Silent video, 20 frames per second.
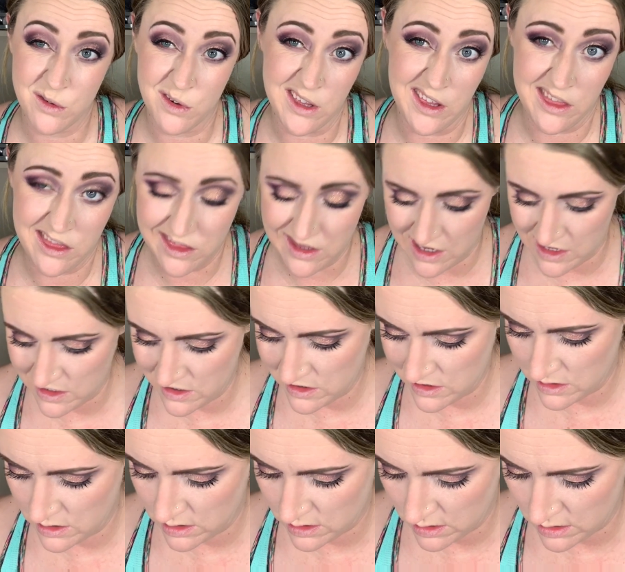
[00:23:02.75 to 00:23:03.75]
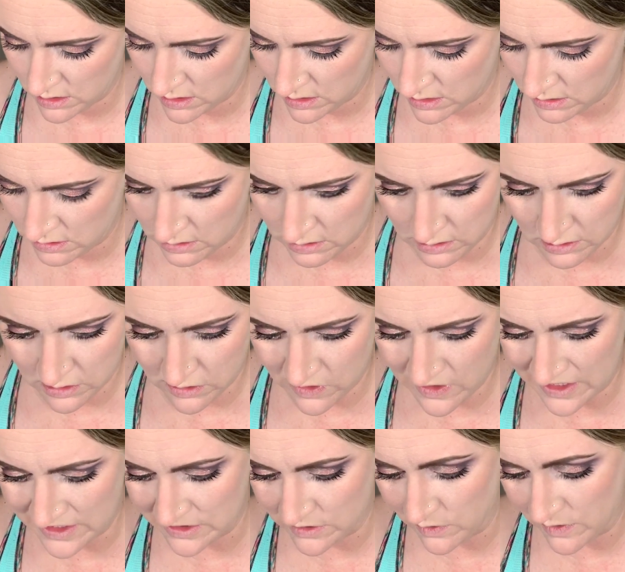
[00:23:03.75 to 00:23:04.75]
really thin, so
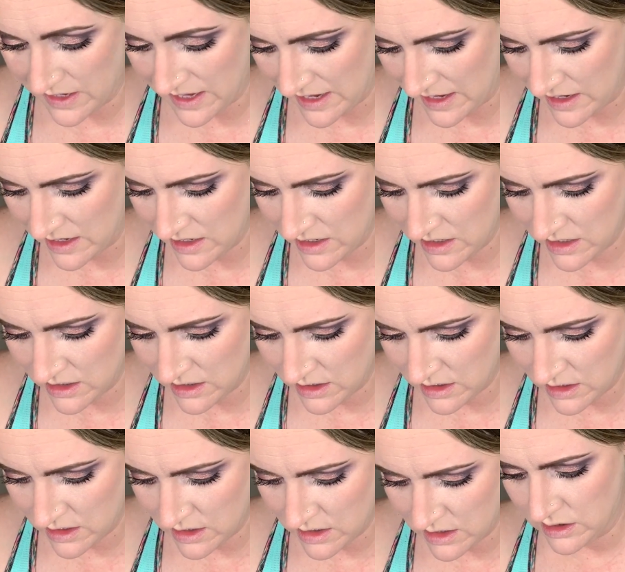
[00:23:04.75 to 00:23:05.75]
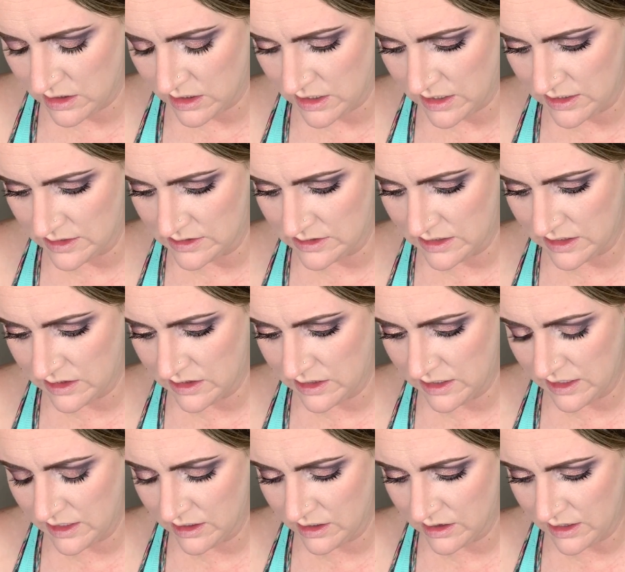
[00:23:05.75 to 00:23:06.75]
that's okay. And it's
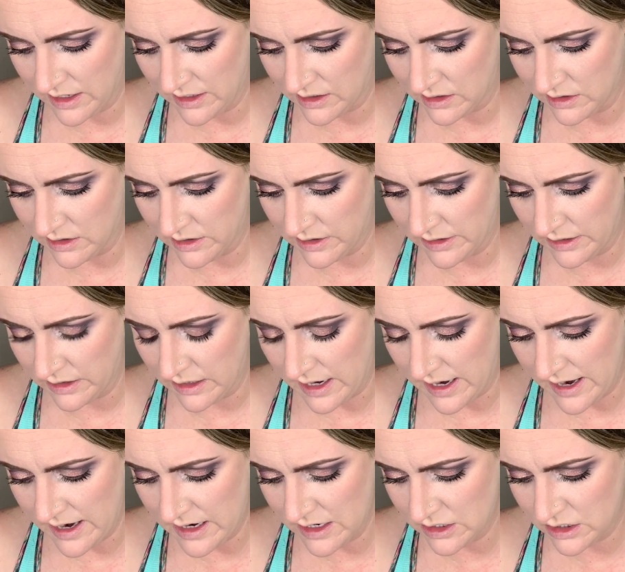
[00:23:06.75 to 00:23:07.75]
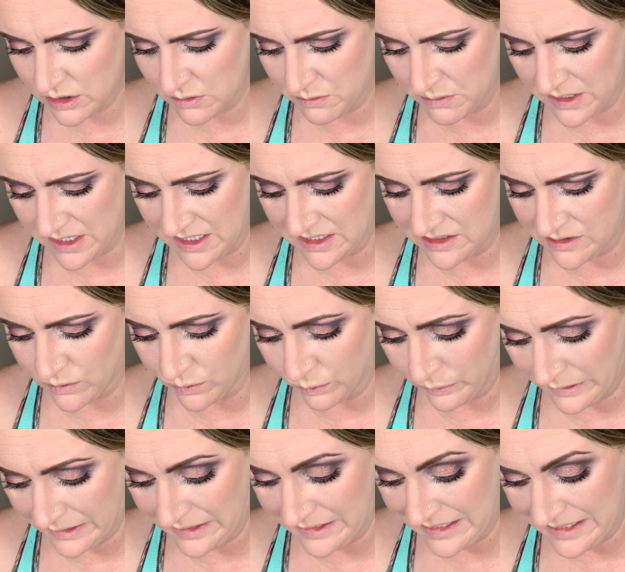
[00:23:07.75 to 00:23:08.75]
thick like a Lily Lash, but it's
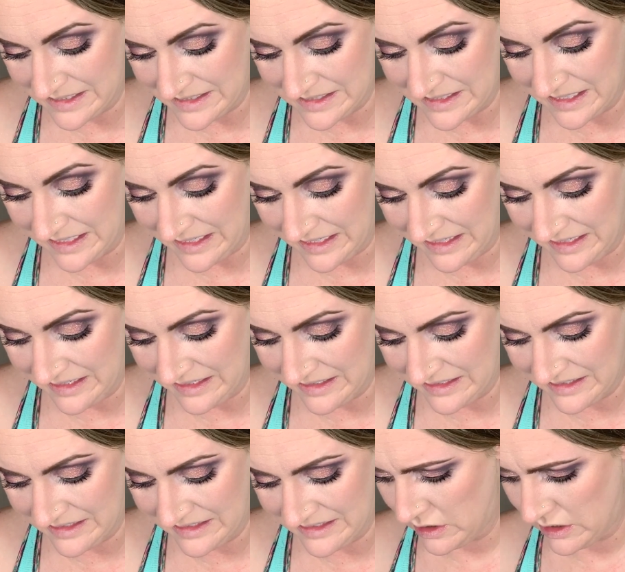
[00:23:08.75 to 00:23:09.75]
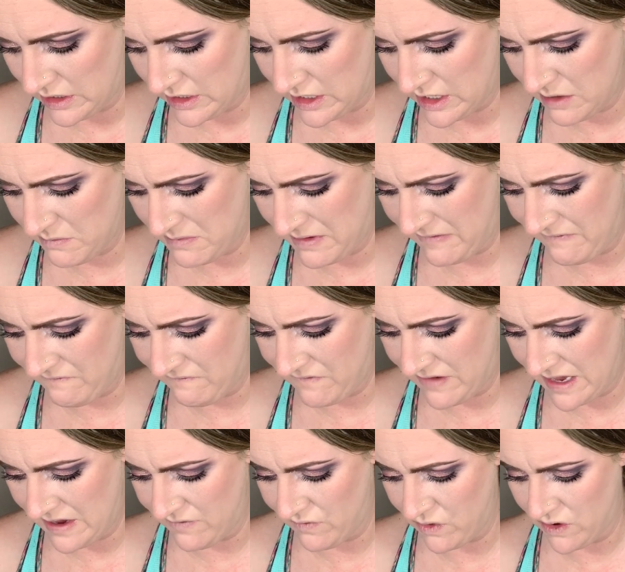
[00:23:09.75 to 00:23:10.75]
really sticky. Not my
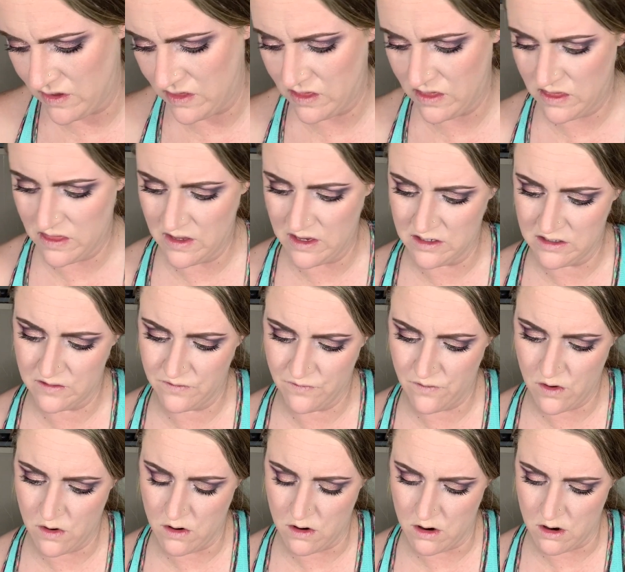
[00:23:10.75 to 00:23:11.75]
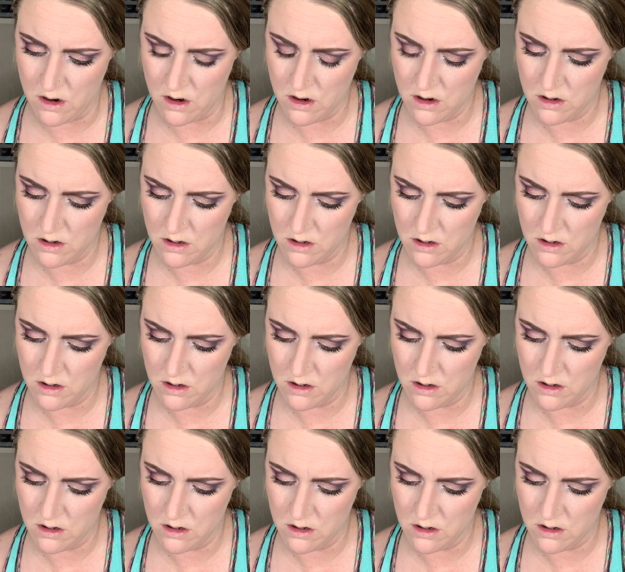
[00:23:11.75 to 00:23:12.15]
favorite thus far.